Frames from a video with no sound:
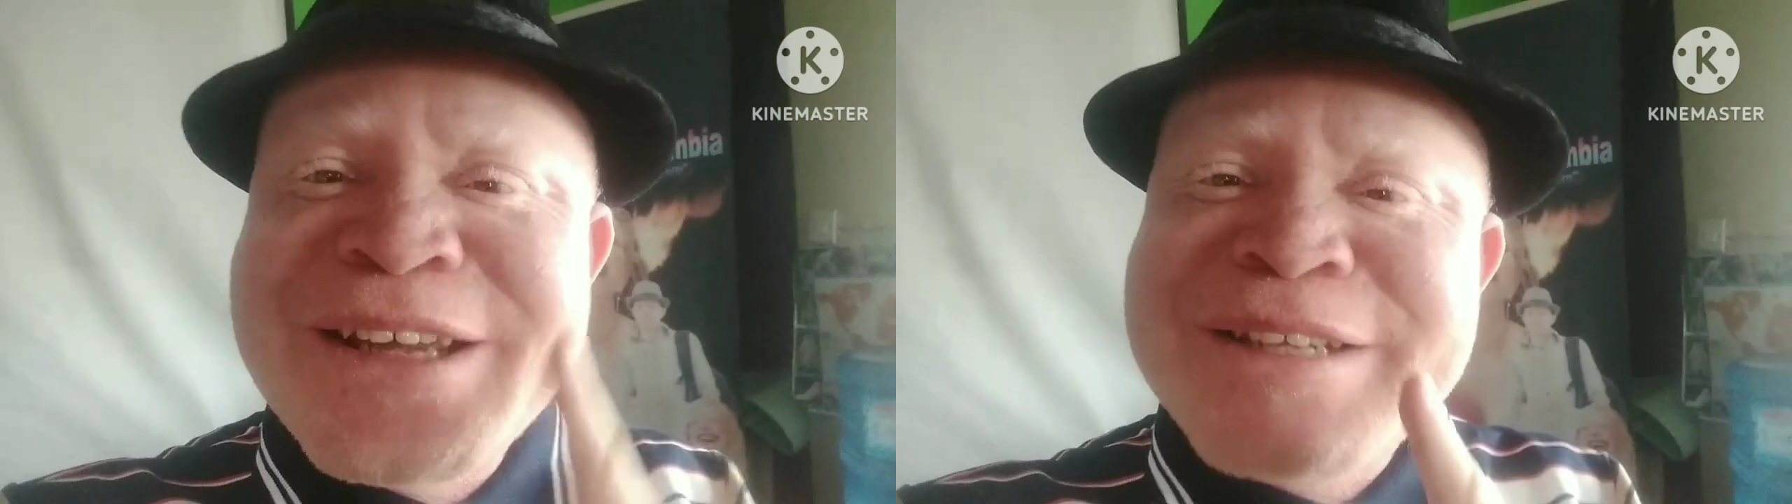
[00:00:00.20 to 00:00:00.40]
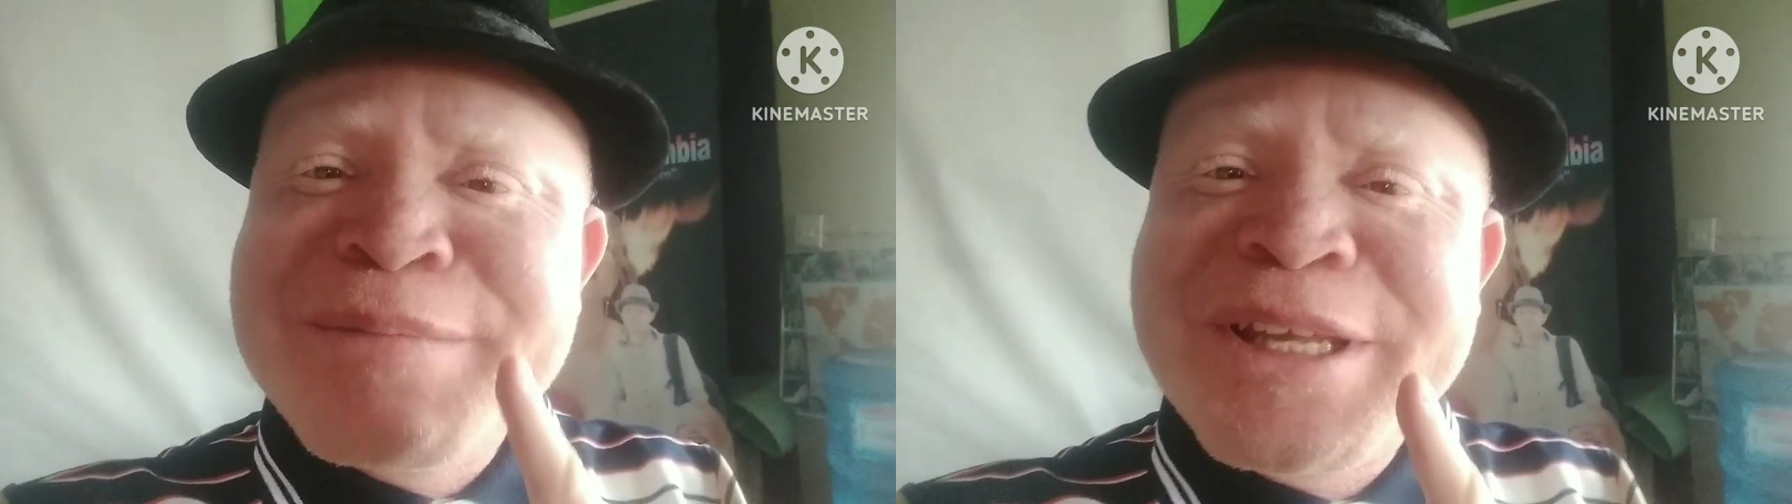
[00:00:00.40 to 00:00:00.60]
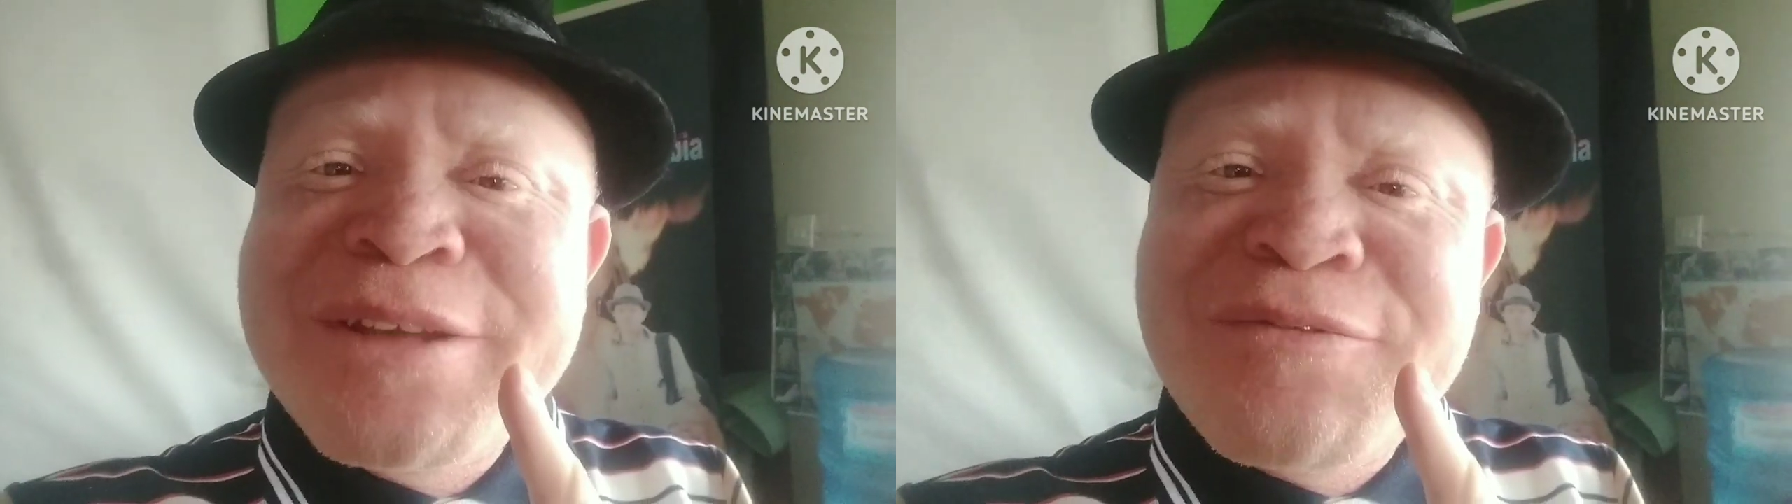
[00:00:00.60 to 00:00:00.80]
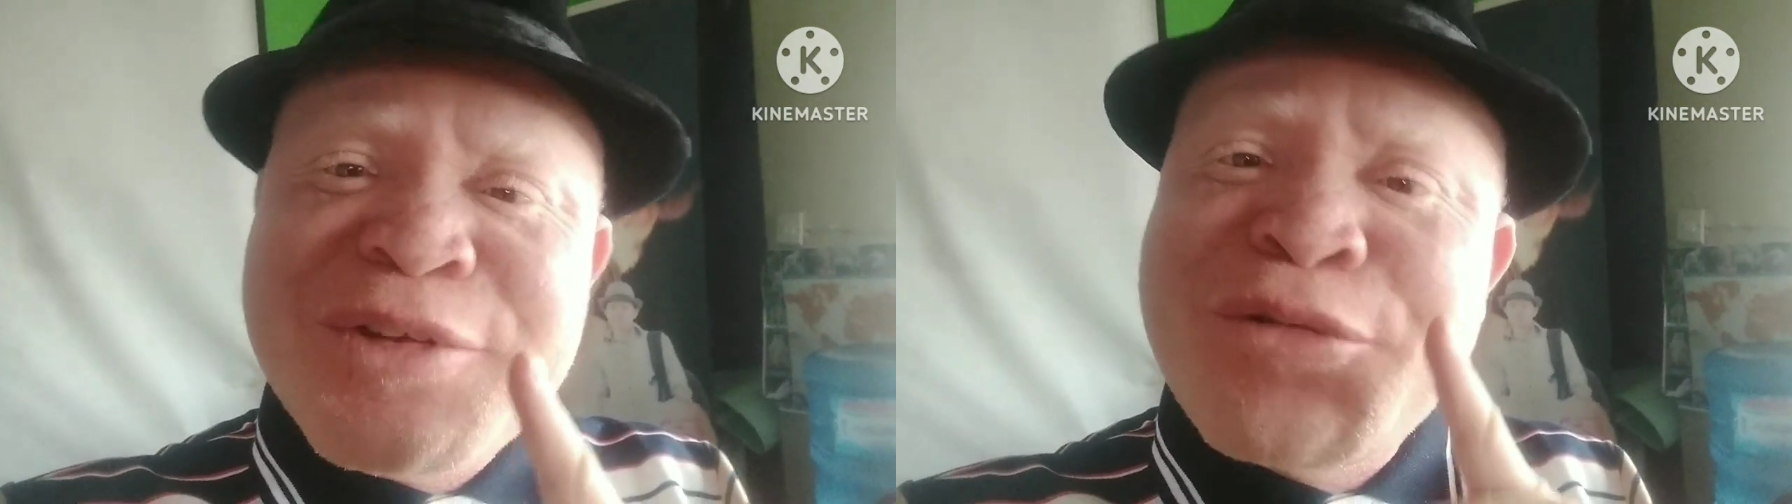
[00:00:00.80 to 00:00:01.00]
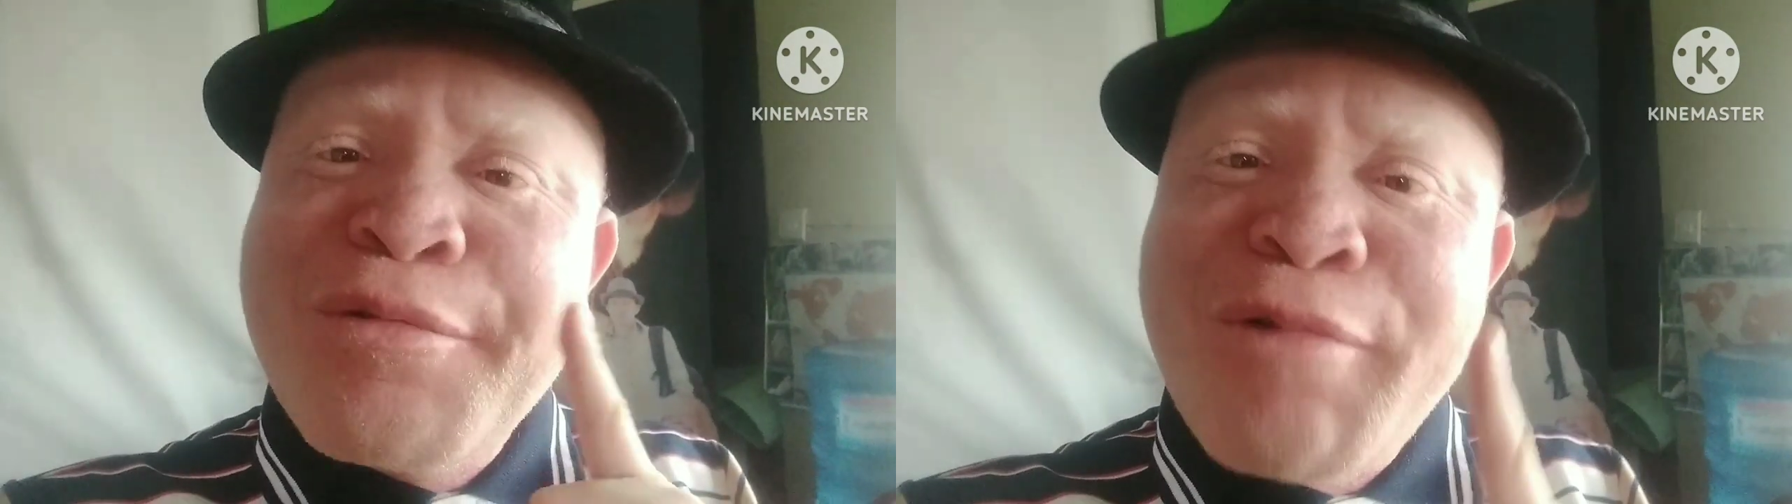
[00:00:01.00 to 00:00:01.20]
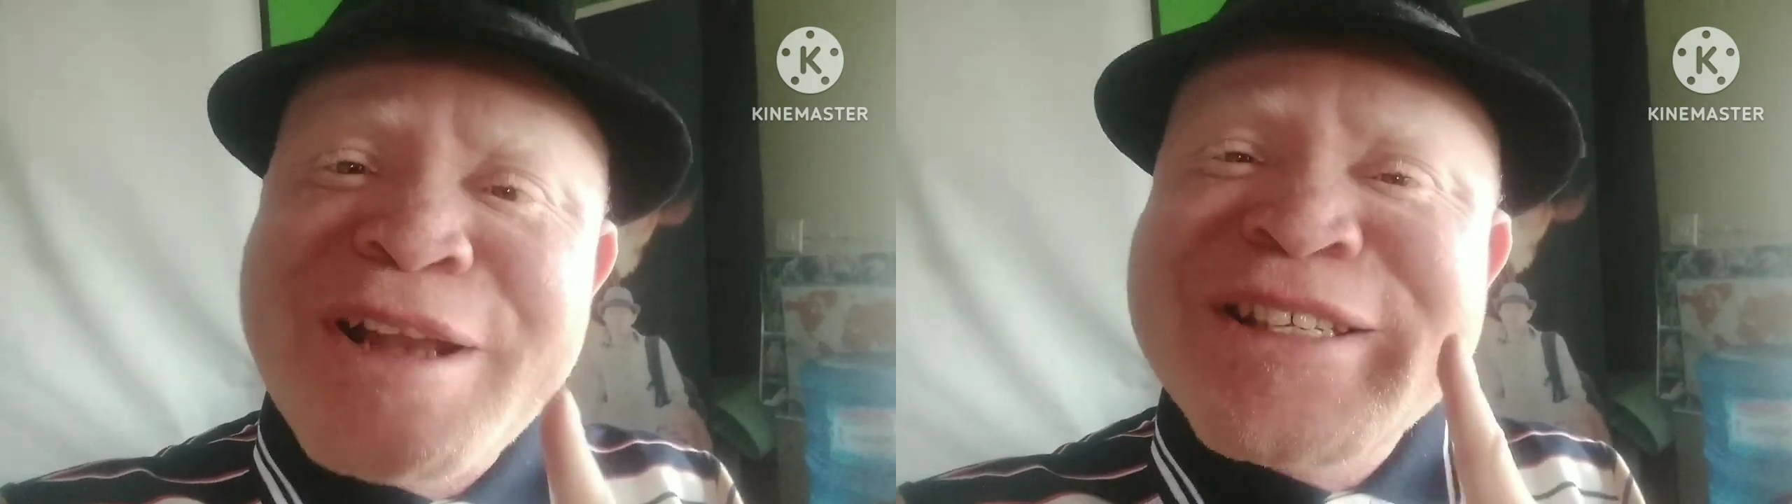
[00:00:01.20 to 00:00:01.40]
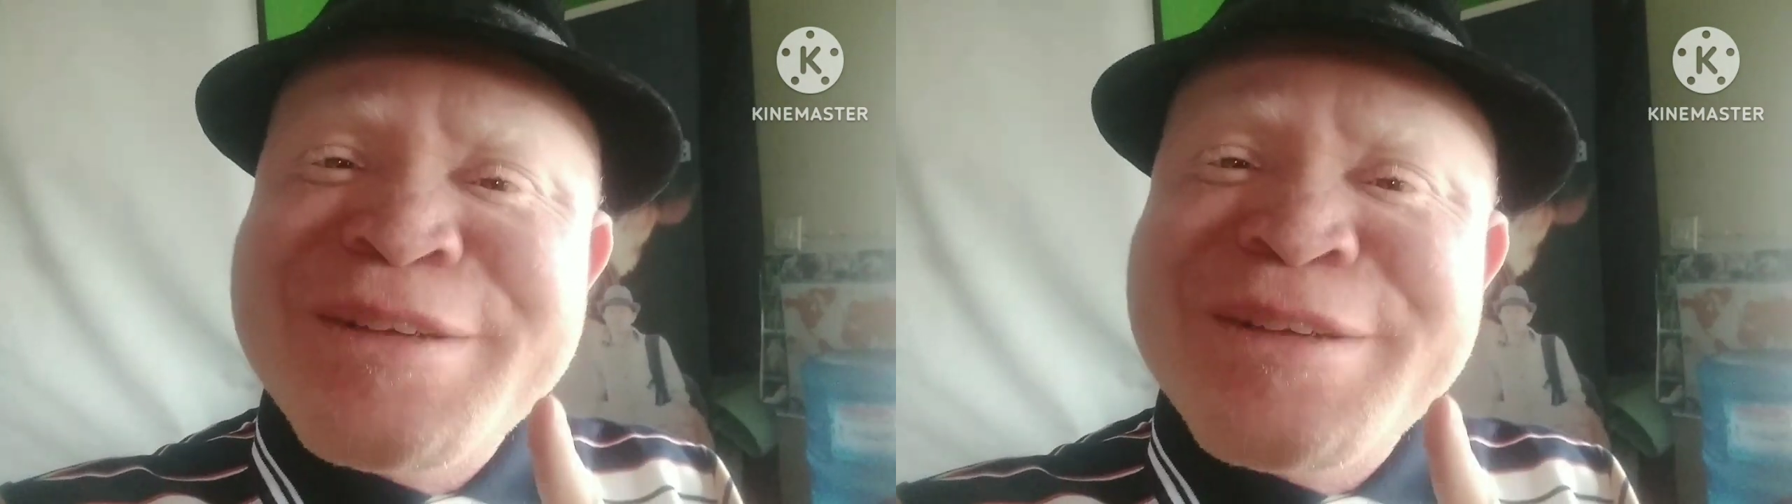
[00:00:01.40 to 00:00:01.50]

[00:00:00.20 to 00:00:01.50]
Let me give you one